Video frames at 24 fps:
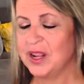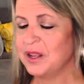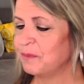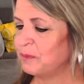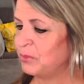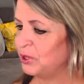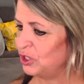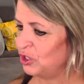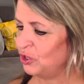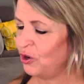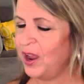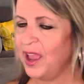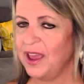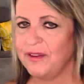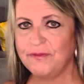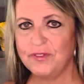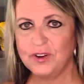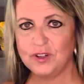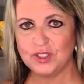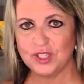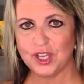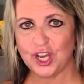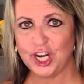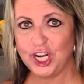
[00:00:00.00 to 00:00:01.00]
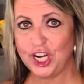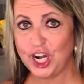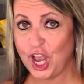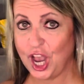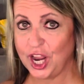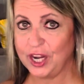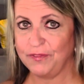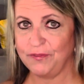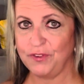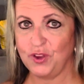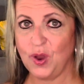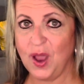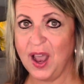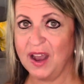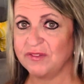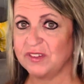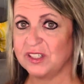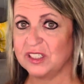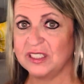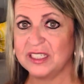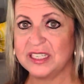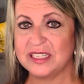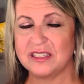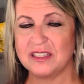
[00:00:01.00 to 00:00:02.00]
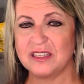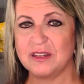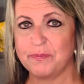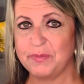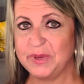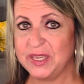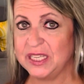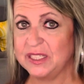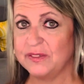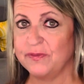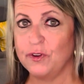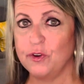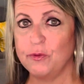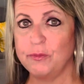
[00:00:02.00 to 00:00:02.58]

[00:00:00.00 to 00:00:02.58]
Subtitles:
Put your headphones on at night if you have to listen to peaceful